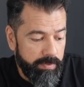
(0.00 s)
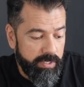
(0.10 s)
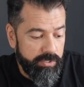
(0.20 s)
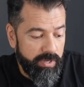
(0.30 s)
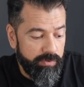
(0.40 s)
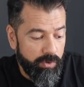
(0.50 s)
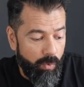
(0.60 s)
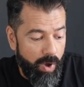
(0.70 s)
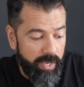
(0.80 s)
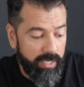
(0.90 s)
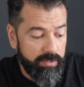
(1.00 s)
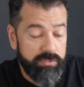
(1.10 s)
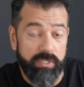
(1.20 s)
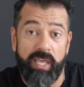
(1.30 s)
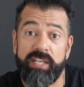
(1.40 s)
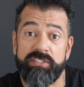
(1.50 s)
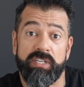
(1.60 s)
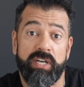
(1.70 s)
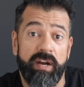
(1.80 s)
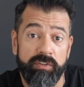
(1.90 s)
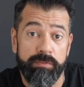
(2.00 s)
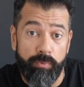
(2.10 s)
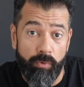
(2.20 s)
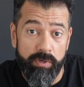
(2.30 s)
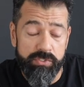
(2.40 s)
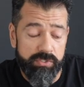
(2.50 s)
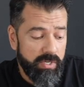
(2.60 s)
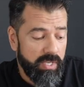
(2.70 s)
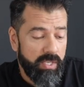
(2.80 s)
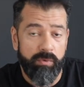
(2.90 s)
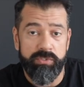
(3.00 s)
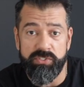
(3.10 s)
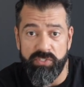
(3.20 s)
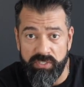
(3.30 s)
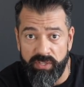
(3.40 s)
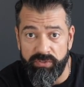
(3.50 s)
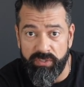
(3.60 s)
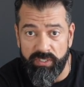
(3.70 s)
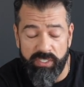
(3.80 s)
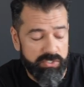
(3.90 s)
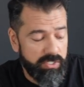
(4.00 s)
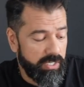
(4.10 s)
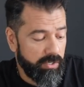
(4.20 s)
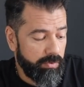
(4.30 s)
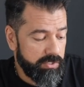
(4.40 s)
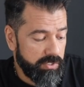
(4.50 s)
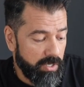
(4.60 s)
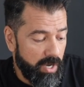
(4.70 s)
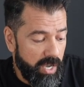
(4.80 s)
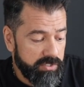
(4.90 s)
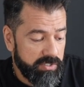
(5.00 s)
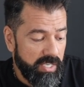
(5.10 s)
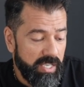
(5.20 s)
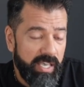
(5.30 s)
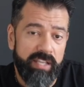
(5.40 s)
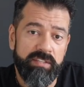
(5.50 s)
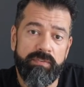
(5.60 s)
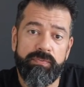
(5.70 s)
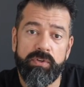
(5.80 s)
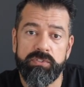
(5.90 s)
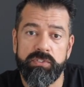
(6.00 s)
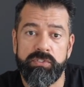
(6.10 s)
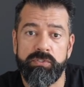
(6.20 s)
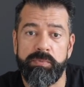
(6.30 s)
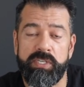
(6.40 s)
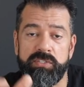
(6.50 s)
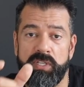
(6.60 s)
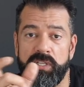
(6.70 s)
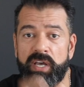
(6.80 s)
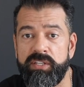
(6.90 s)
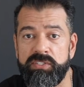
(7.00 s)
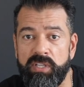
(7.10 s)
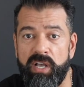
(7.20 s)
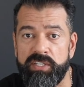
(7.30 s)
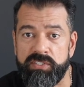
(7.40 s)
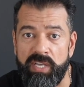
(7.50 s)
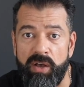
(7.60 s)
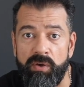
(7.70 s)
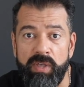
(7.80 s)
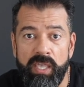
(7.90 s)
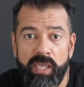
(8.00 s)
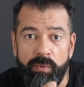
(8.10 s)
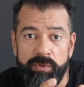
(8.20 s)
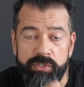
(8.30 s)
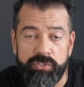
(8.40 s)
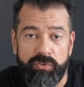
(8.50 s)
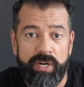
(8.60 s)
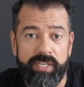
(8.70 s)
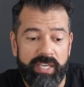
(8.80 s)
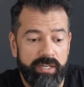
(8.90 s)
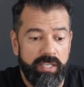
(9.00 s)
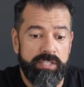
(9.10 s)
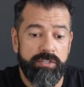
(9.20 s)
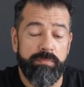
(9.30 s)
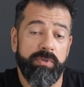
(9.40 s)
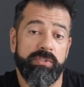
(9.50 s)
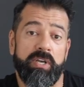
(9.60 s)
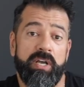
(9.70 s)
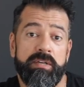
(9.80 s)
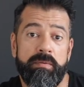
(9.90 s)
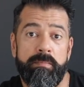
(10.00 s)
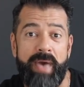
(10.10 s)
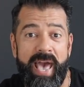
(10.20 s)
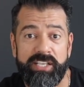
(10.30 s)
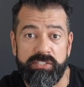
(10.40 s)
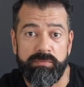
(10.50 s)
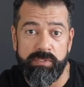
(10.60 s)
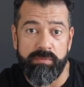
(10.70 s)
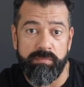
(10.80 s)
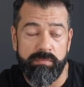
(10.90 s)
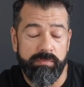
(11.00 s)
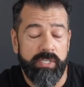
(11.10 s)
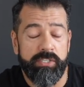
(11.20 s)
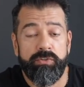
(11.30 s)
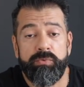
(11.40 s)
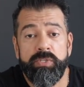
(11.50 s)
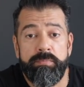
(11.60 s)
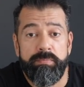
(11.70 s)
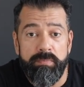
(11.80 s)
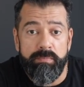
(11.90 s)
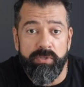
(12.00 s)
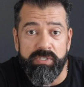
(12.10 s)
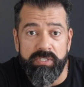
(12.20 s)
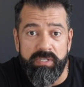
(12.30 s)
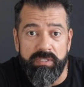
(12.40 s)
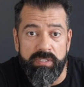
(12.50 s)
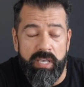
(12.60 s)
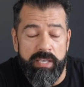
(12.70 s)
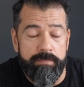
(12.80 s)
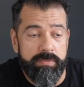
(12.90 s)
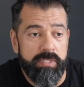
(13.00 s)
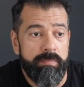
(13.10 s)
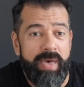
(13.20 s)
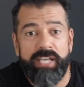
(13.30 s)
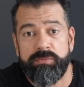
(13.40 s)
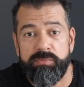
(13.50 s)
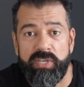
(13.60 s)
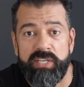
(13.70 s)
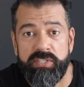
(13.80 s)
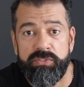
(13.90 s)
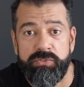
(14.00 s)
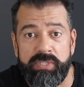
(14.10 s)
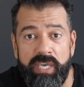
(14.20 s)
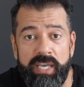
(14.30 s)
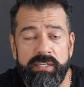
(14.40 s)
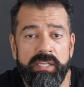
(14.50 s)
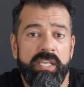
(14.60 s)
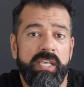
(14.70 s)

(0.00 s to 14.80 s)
Then you have your walkout that has a covered porch, which is another thing that's going to increase the cost and difficult to do, because a lot of these lots now, when you're trying to get and you're building on maximum, like you're really building the maximum size house you can,